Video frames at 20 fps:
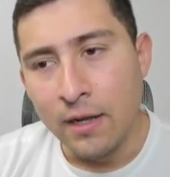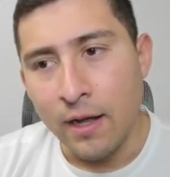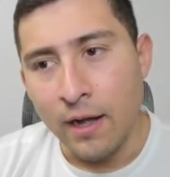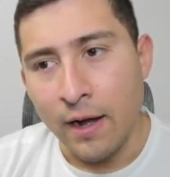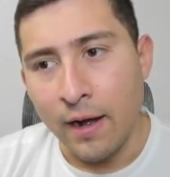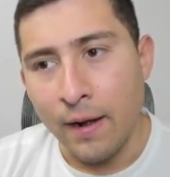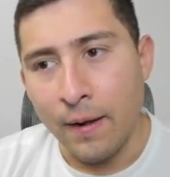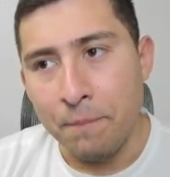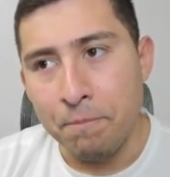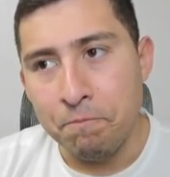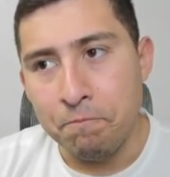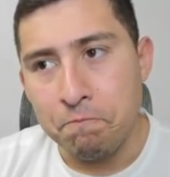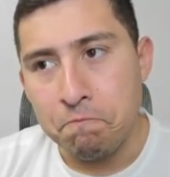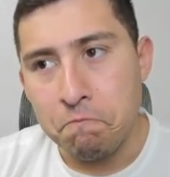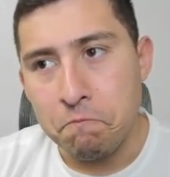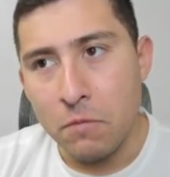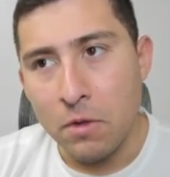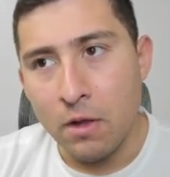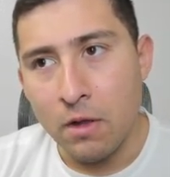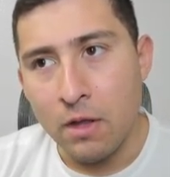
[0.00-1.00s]
Let
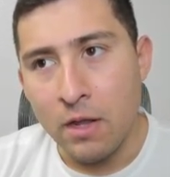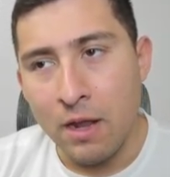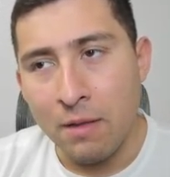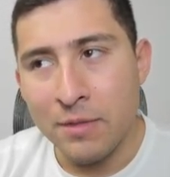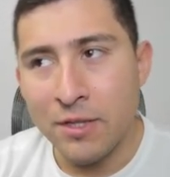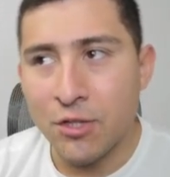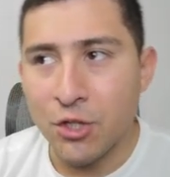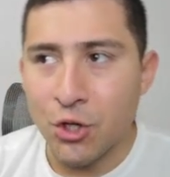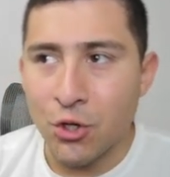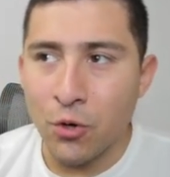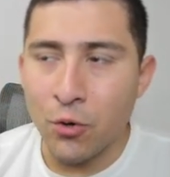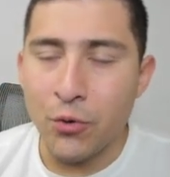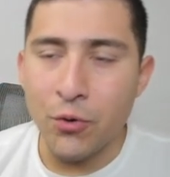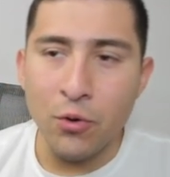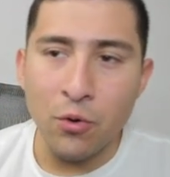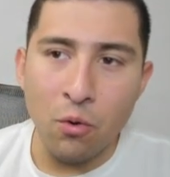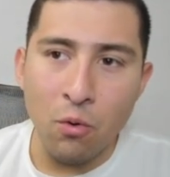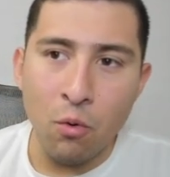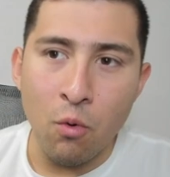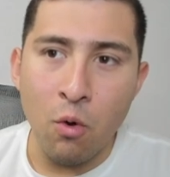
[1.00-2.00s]
me show
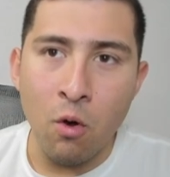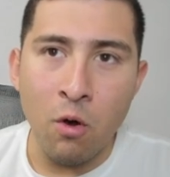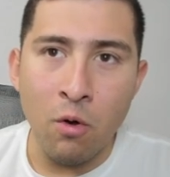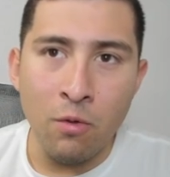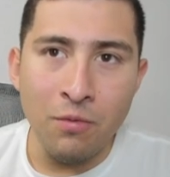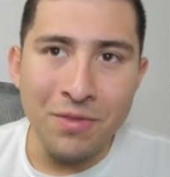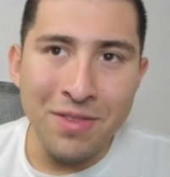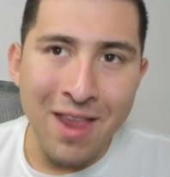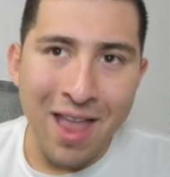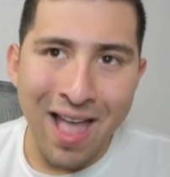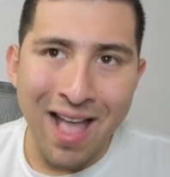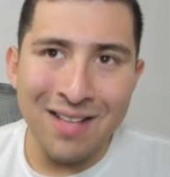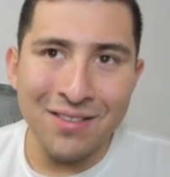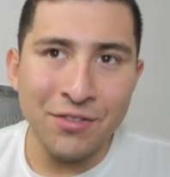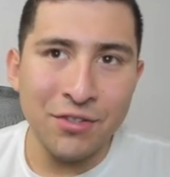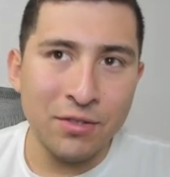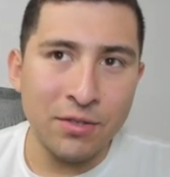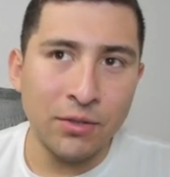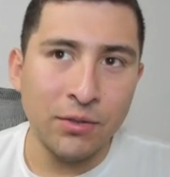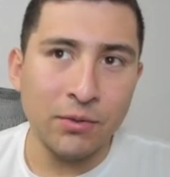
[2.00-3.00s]
you on
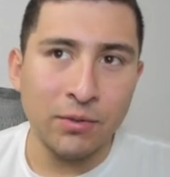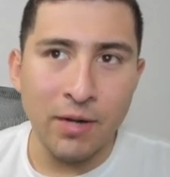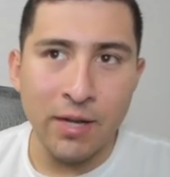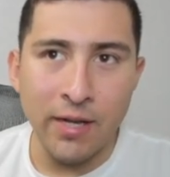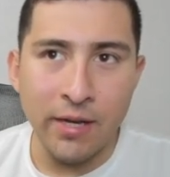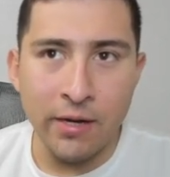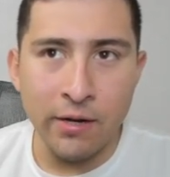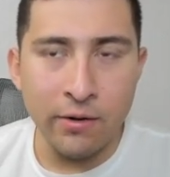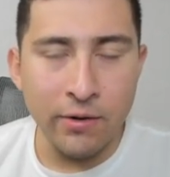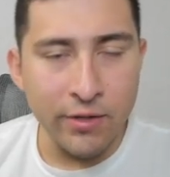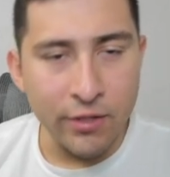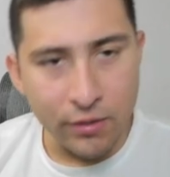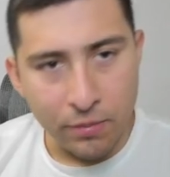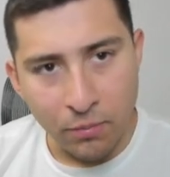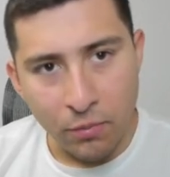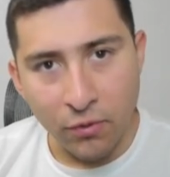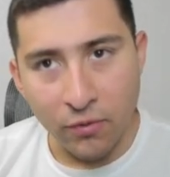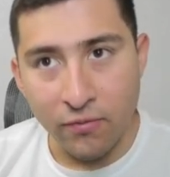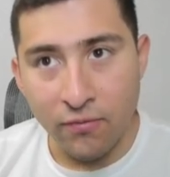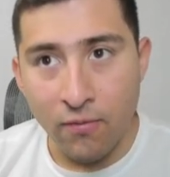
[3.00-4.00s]
Nansen right here on this
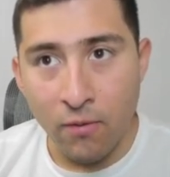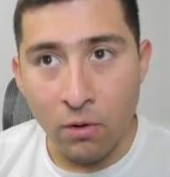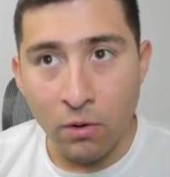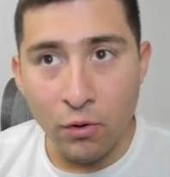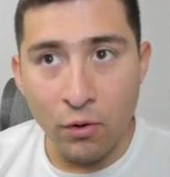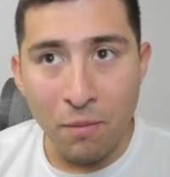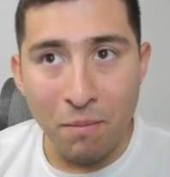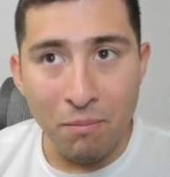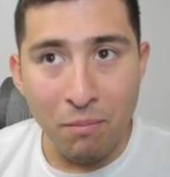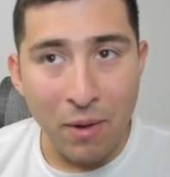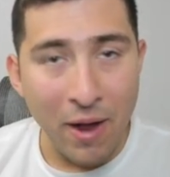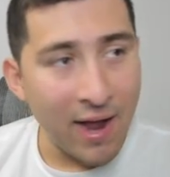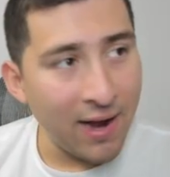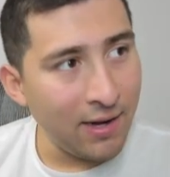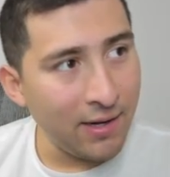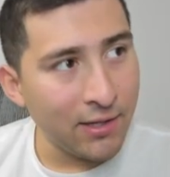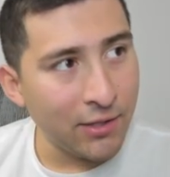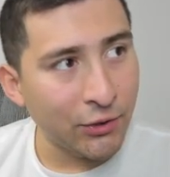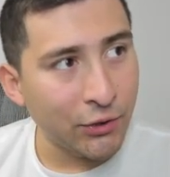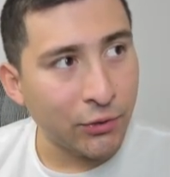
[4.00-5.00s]
portfolio
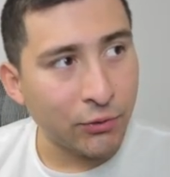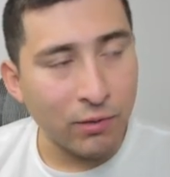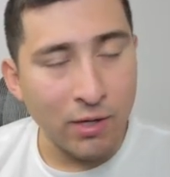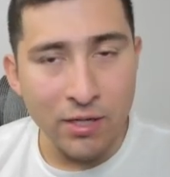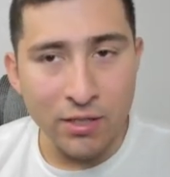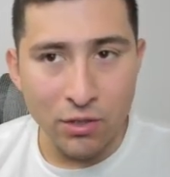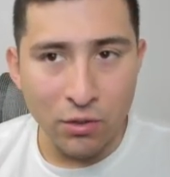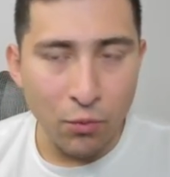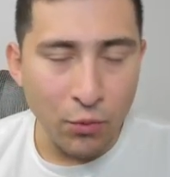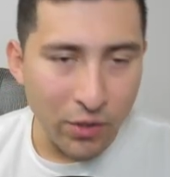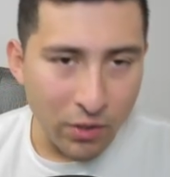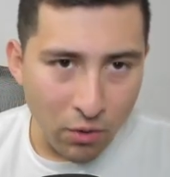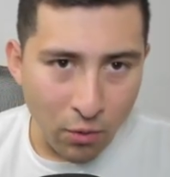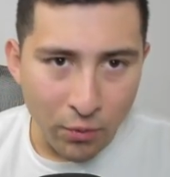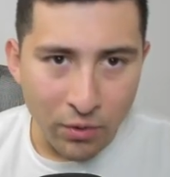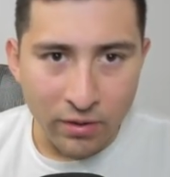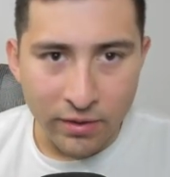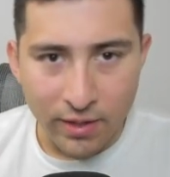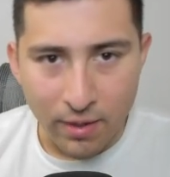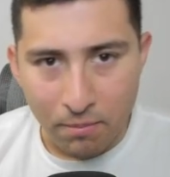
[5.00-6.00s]
Binance, right? So we know
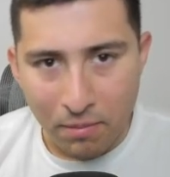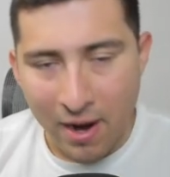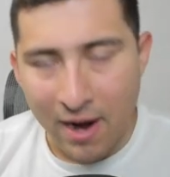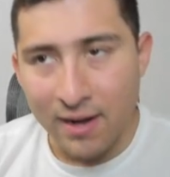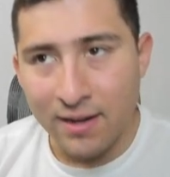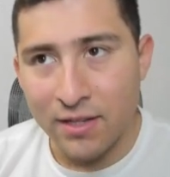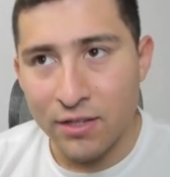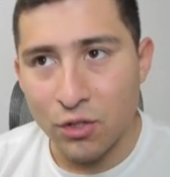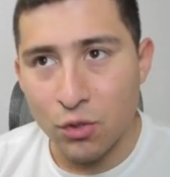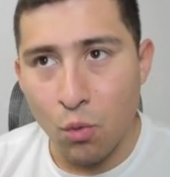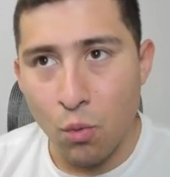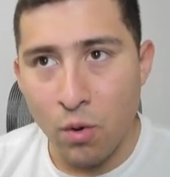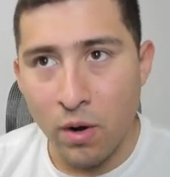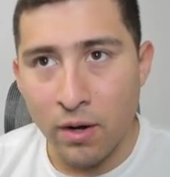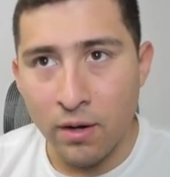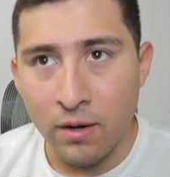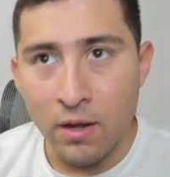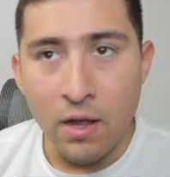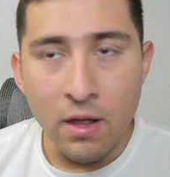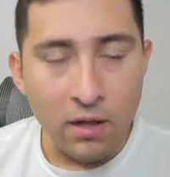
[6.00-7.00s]
we're in the Binance
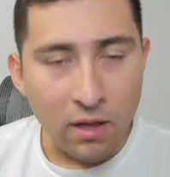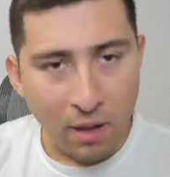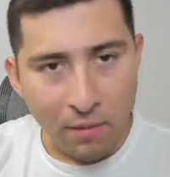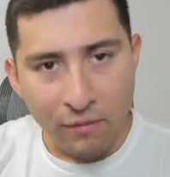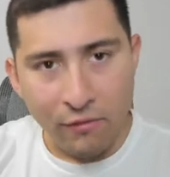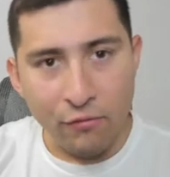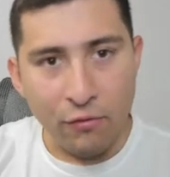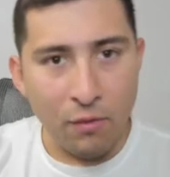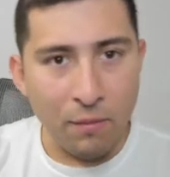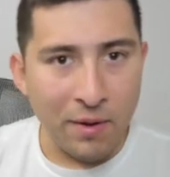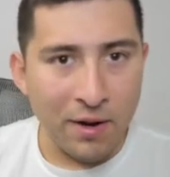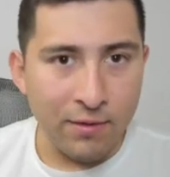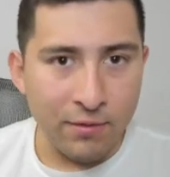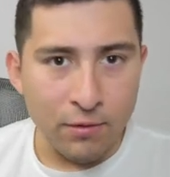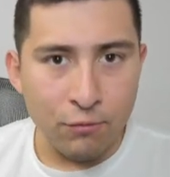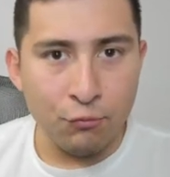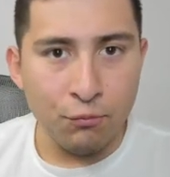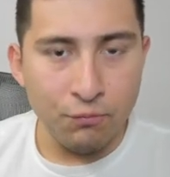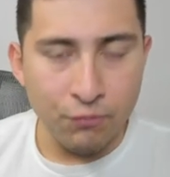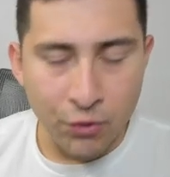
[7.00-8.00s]
one, coming from
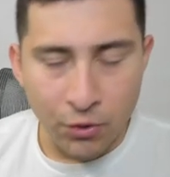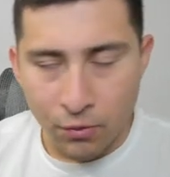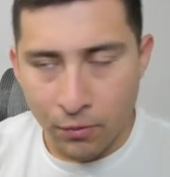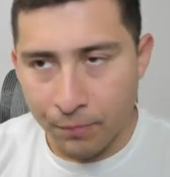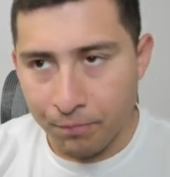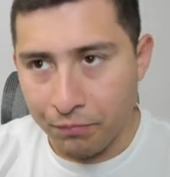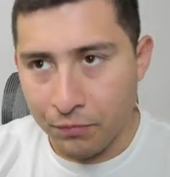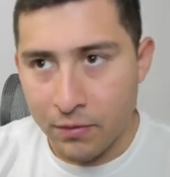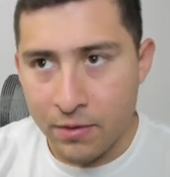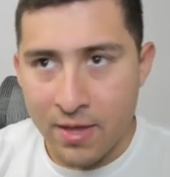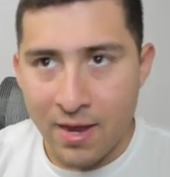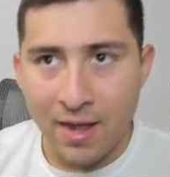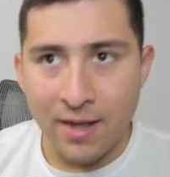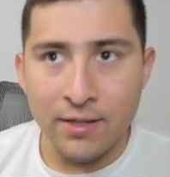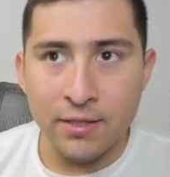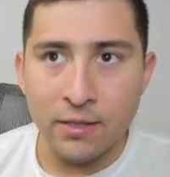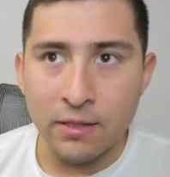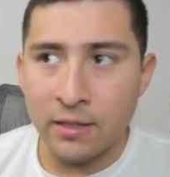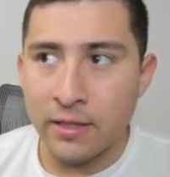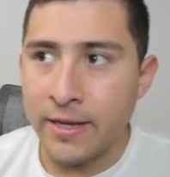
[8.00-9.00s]
a, you know,
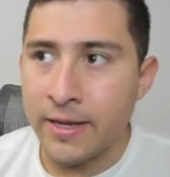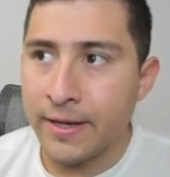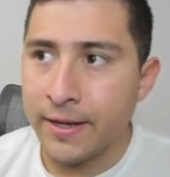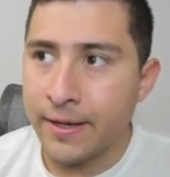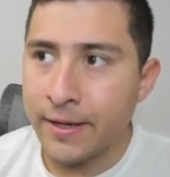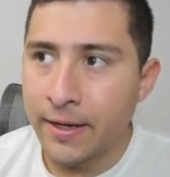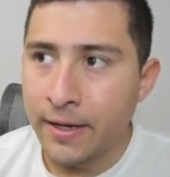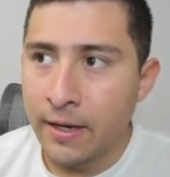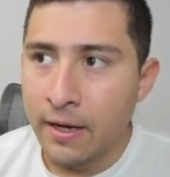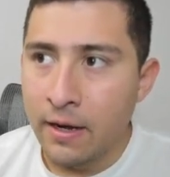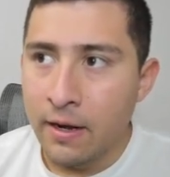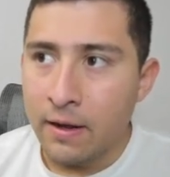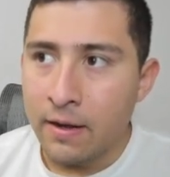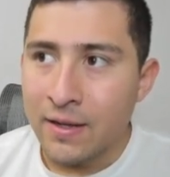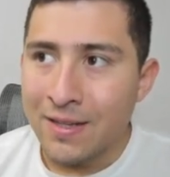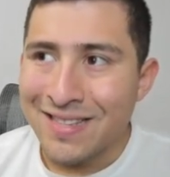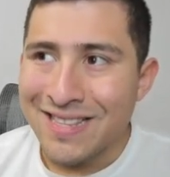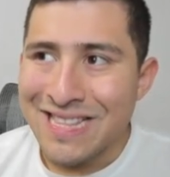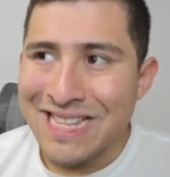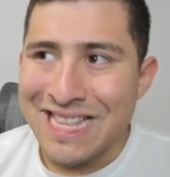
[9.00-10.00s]
nice link.
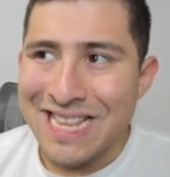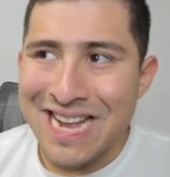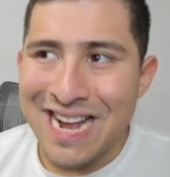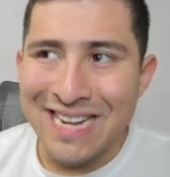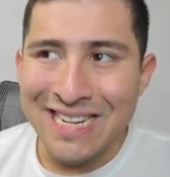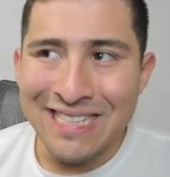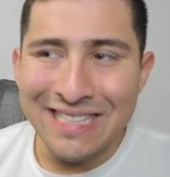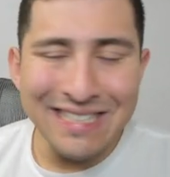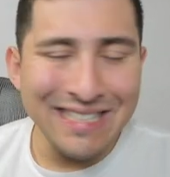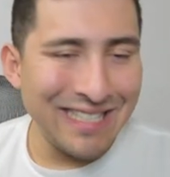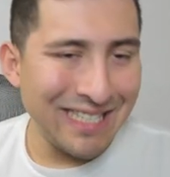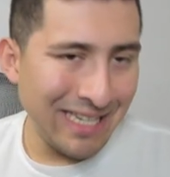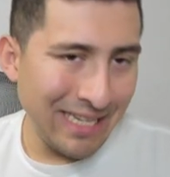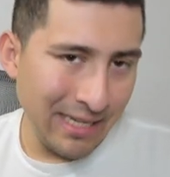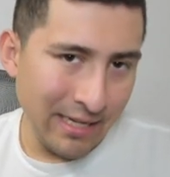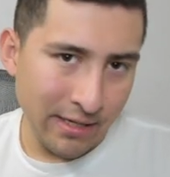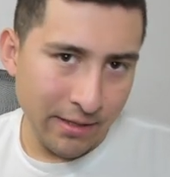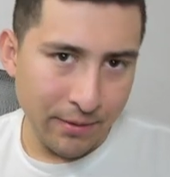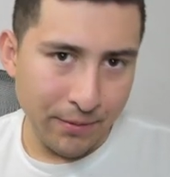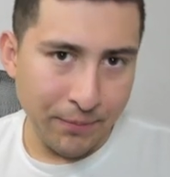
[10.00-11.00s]

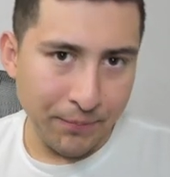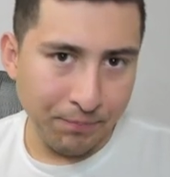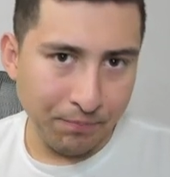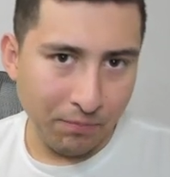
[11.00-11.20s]
19